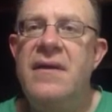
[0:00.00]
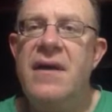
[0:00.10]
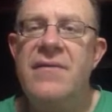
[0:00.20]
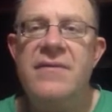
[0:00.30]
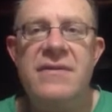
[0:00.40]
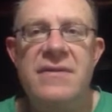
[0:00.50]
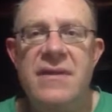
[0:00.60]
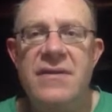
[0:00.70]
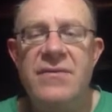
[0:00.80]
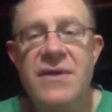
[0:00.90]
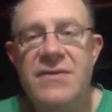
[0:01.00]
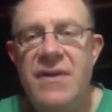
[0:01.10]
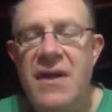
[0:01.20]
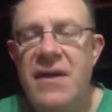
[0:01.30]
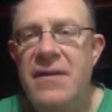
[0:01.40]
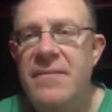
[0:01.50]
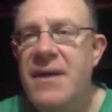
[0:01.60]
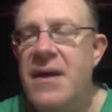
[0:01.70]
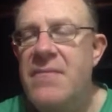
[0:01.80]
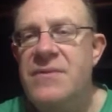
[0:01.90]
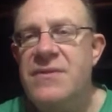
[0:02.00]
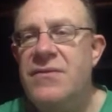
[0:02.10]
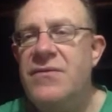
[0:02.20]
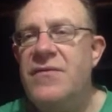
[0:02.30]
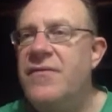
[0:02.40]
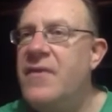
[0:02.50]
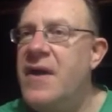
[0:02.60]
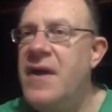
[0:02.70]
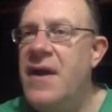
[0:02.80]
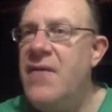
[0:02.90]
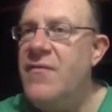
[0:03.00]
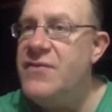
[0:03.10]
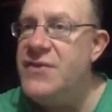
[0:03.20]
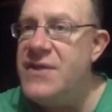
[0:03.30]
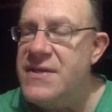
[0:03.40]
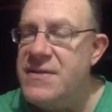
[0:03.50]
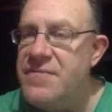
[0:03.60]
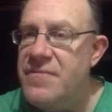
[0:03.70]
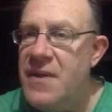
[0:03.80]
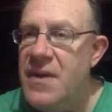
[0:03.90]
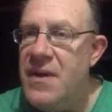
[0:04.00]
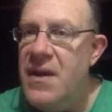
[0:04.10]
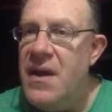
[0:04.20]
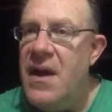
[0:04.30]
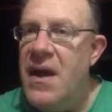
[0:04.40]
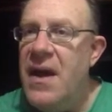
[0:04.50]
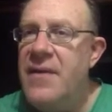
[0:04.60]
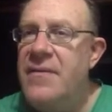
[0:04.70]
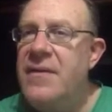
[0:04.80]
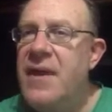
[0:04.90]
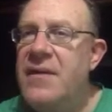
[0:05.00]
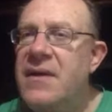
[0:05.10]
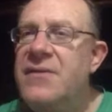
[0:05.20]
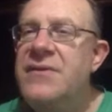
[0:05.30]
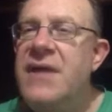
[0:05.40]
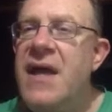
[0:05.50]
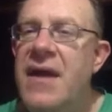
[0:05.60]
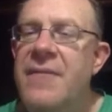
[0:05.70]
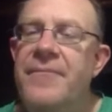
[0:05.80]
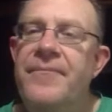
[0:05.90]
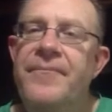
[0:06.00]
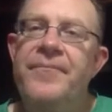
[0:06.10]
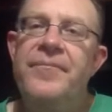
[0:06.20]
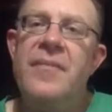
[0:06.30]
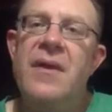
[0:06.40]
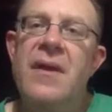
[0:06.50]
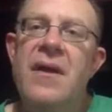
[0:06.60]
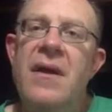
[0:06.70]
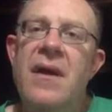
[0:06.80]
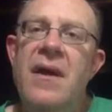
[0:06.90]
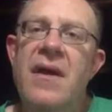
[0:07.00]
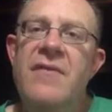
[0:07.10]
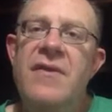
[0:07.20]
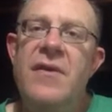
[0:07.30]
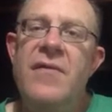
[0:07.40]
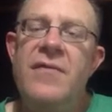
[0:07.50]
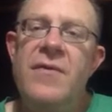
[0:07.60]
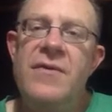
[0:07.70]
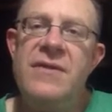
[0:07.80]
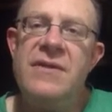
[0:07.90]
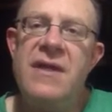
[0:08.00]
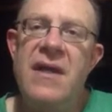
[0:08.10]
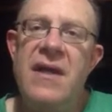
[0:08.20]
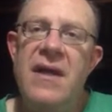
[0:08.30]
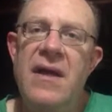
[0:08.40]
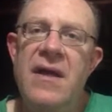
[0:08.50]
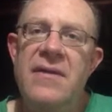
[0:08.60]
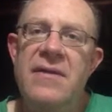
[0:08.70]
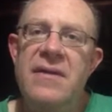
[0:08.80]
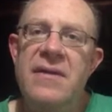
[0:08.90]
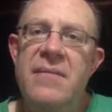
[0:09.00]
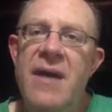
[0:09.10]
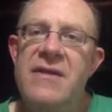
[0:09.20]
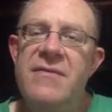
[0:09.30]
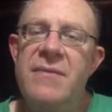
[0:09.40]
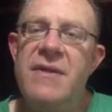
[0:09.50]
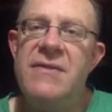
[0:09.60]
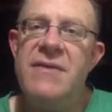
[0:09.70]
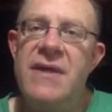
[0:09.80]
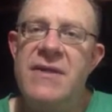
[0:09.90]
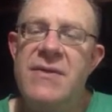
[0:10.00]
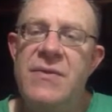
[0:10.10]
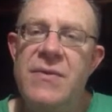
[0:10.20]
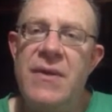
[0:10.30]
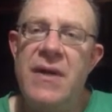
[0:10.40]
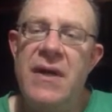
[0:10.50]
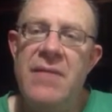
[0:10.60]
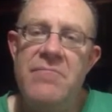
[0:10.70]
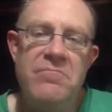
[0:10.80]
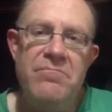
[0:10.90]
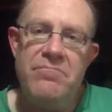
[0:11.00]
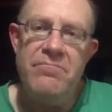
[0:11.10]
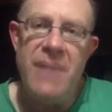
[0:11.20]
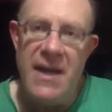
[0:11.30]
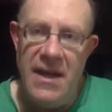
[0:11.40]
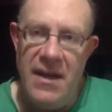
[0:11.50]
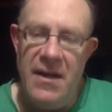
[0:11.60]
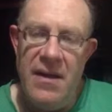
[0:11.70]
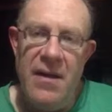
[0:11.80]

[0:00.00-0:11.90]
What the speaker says: countries to Israel. They become sort of refugees, and until today, even though of course the demands from Israel is to mainly